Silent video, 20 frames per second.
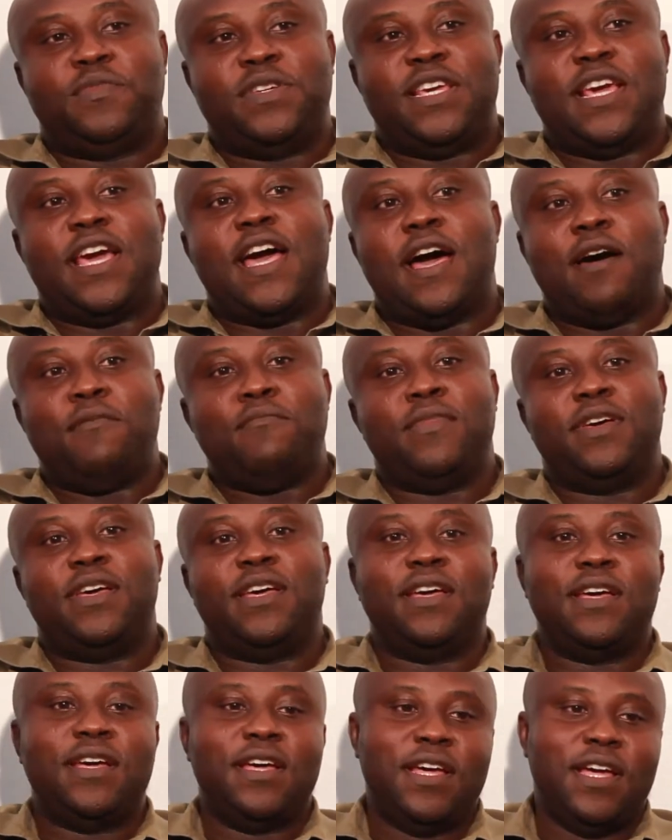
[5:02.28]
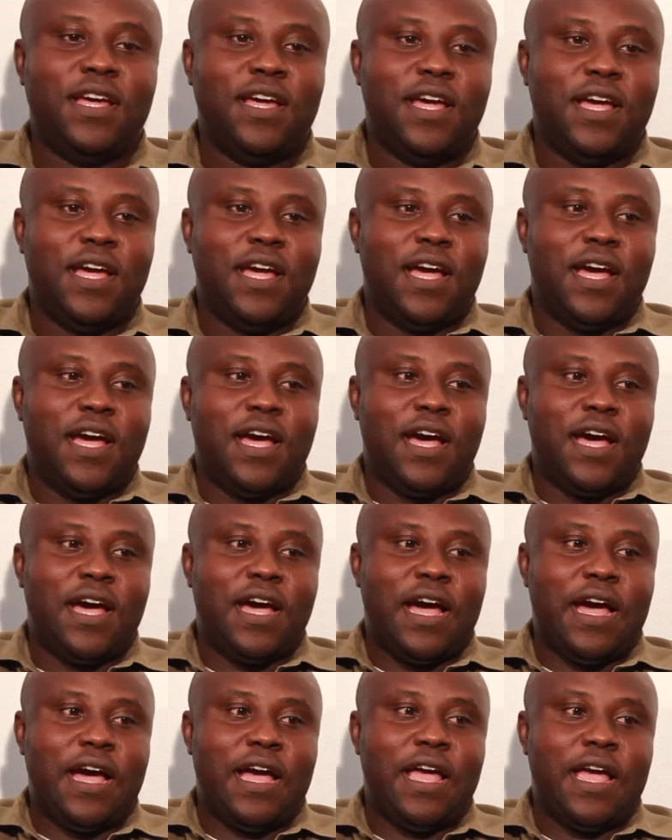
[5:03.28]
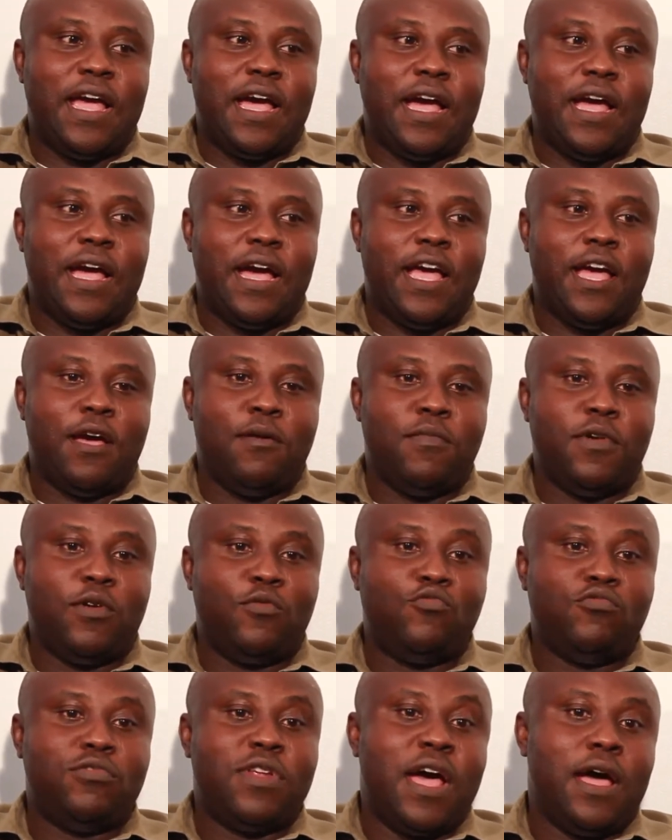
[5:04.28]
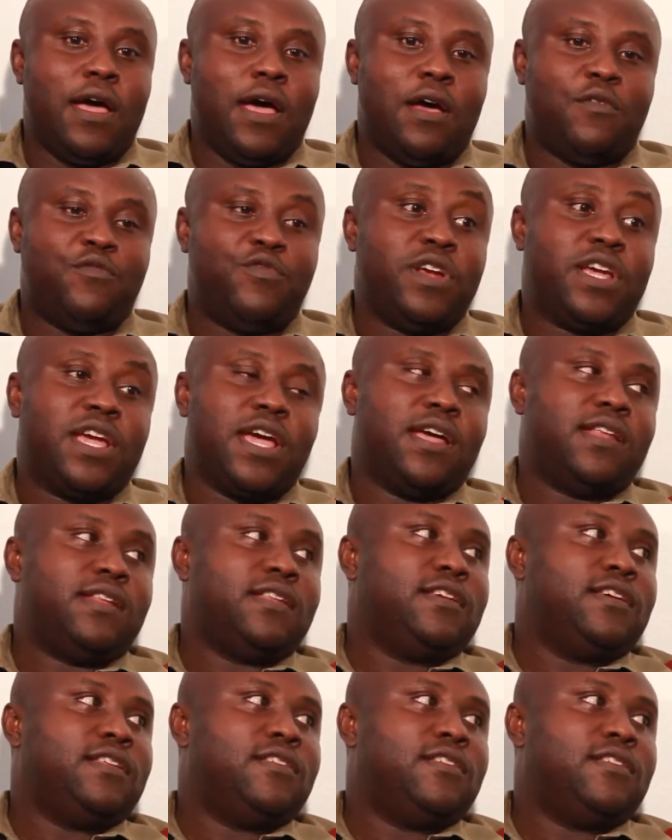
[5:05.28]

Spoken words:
be I am a good African.